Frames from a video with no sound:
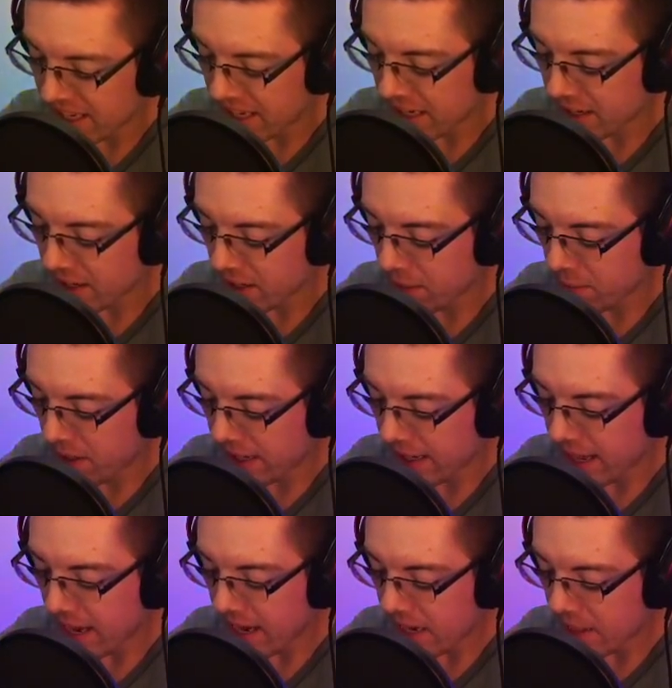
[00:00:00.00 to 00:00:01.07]
another
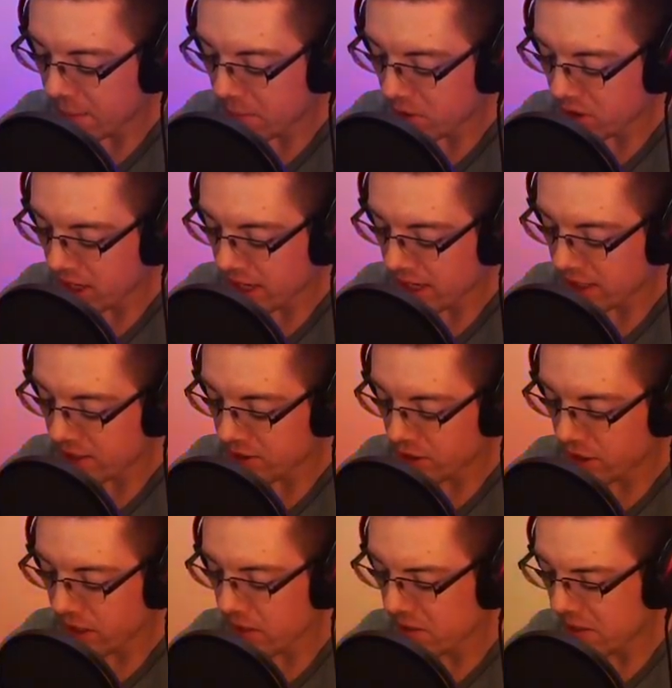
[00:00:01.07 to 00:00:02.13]
P.E.K.K.A. 80%.
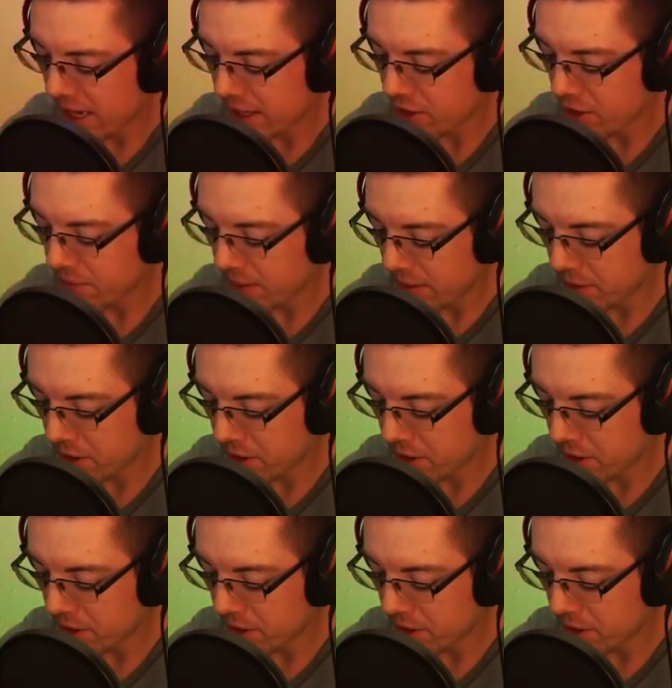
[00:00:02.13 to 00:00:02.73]
So they'll actually be able